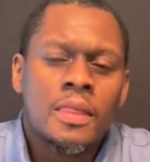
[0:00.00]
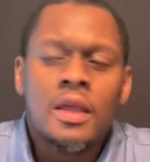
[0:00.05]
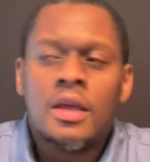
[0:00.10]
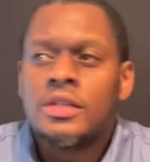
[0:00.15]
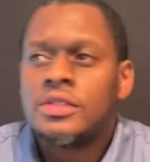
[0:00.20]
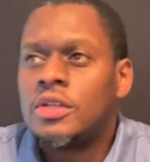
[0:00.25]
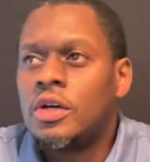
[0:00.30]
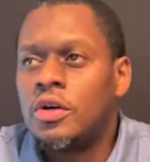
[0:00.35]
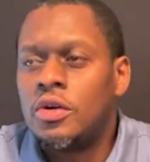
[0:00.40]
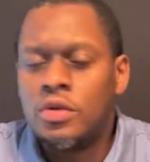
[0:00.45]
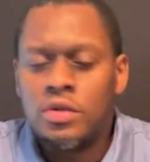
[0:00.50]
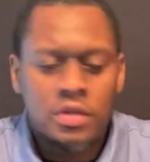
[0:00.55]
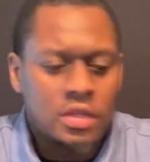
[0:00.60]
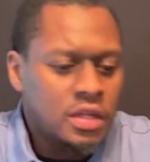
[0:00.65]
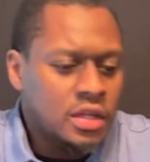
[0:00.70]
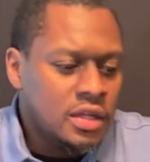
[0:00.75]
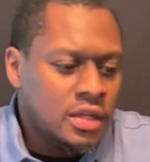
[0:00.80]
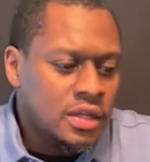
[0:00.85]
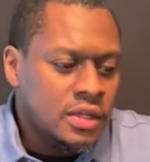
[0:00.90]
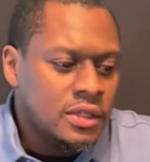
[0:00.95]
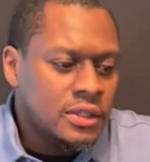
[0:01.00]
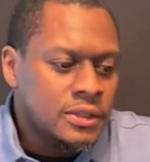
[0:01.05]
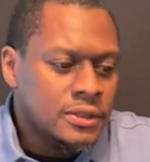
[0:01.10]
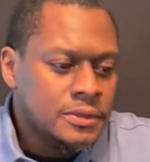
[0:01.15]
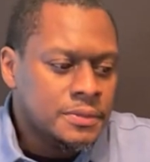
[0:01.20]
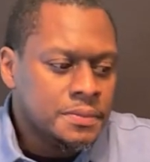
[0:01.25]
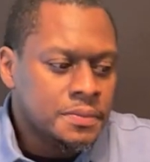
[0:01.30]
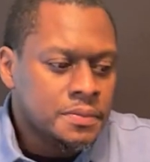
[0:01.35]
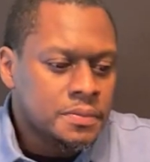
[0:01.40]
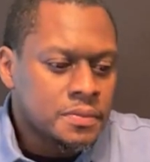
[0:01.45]
So
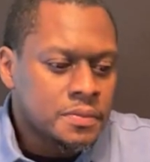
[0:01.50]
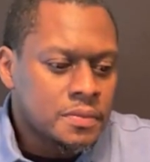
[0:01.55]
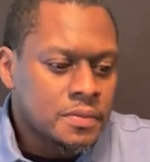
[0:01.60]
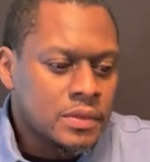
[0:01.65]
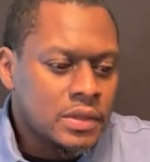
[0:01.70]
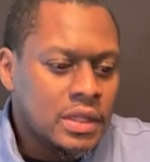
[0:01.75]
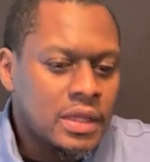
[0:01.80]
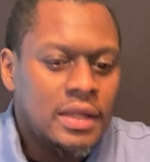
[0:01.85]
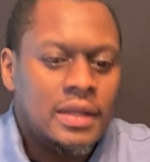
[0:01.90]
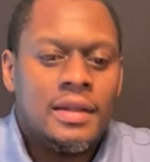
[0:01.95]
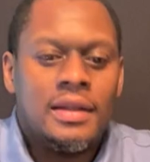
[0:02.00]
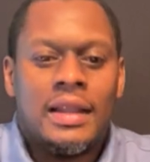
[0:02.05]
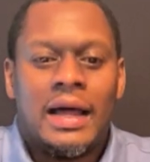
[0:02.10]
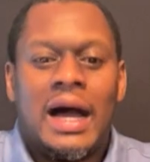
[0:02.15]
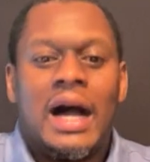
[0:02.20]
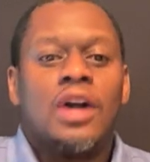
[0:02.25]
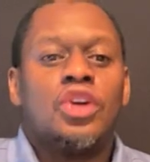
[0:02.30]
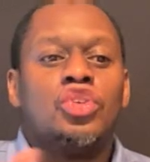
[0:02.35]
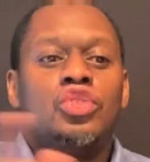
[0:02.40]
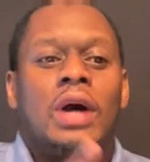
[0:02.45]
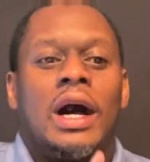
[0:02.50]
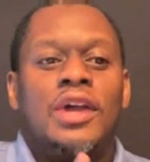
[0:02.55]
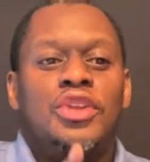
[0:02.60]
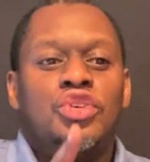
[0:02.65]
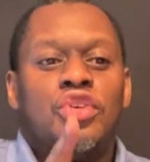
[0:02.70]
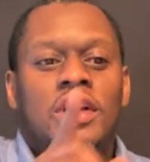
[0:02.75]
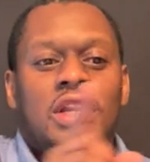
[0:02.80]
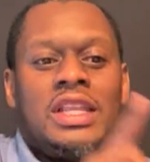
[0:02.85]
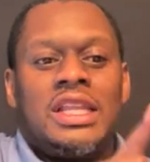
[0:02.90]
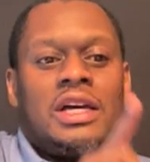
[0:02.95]
I'll
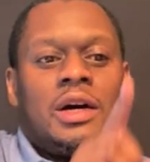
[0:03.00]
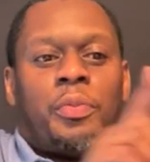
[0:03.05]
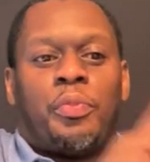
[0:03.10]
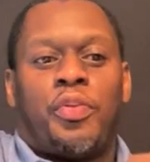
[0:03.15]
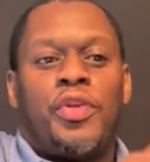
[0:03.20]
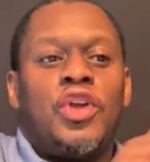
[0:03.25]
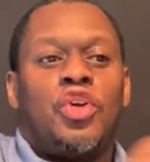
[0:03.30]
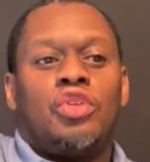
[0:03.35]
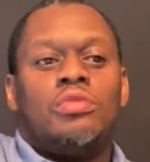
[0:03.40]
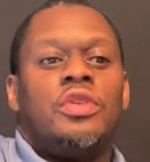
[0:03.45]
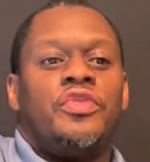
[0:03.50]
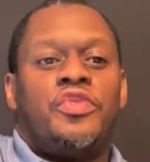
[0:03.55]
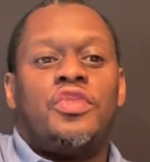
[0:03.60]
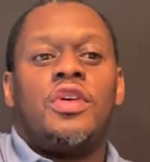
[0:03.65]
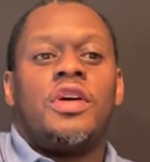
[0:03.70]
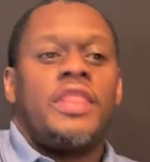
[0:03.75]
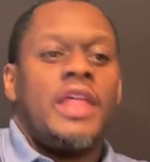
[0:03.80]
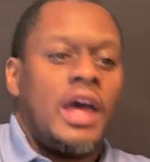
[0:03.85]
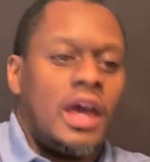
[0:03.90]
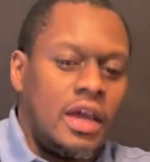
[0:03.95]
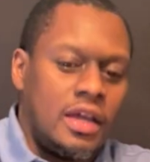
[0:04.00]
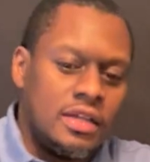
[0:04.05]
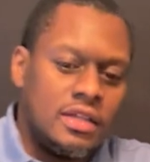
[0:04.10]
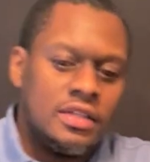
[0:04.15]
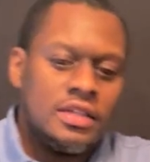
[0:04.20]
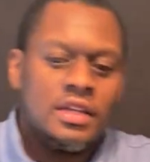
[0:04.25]
do a little prequel before that.